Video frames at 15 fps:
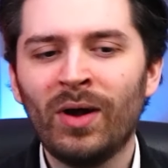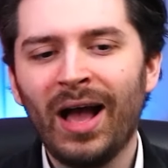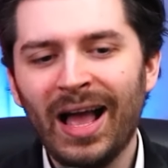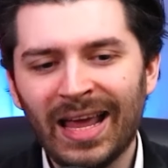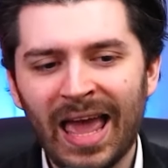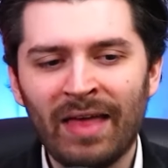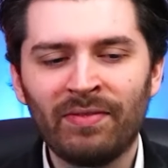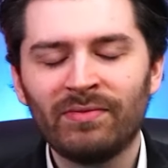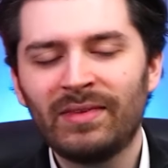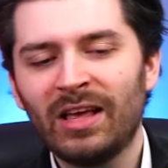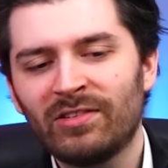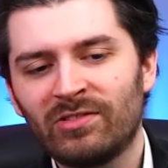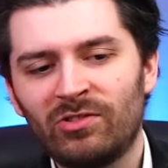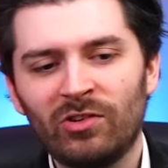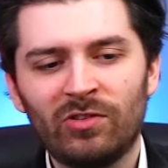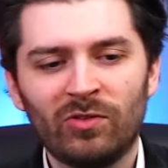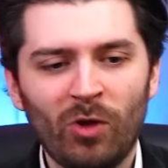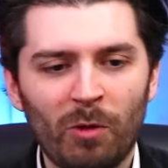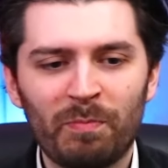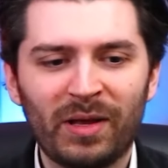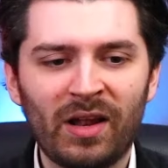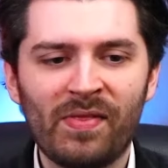Again, there's just
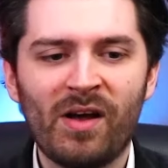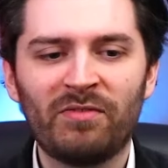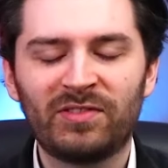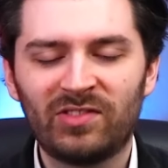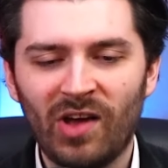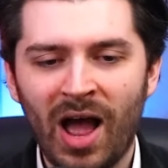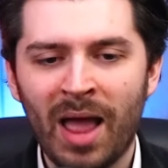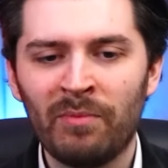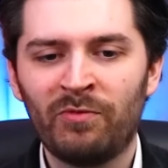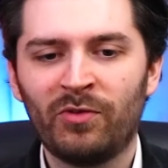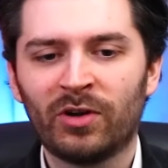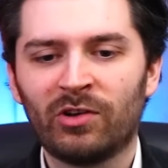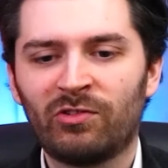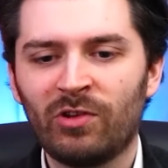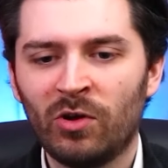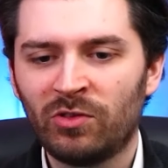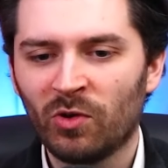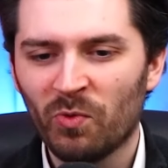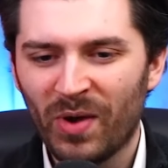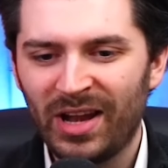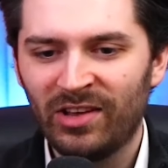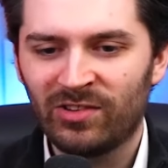not been enough time for the show to
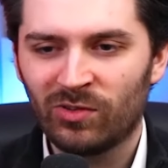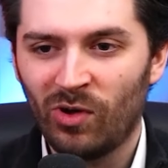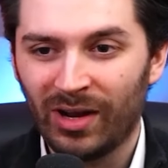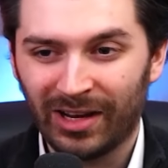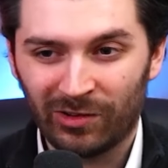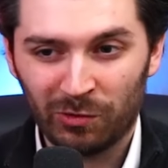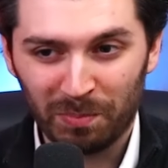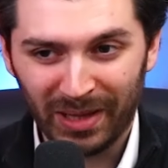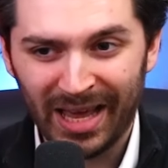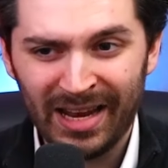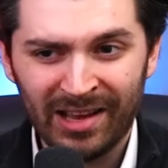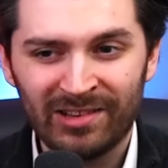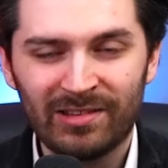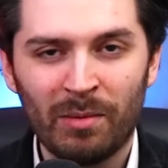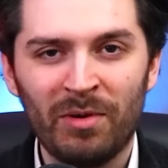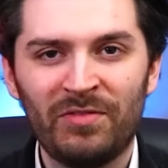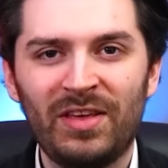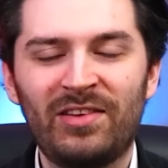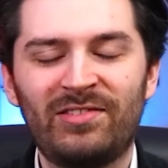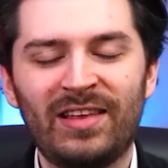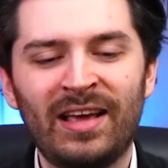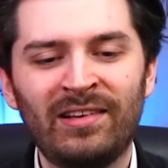really start explaining some of
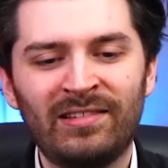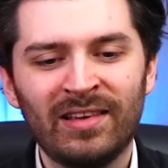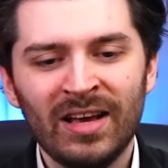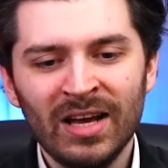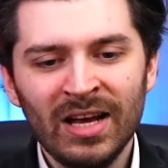these things,